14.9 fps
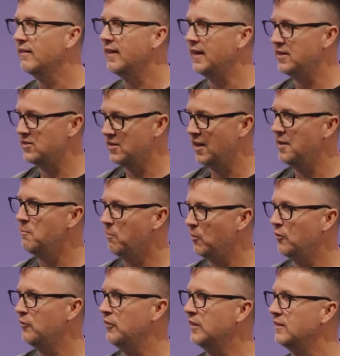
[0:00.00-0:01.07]
that is
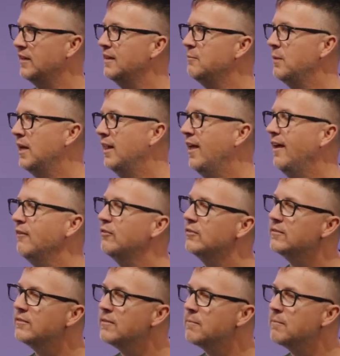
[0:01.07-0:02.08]
unperfect in my life.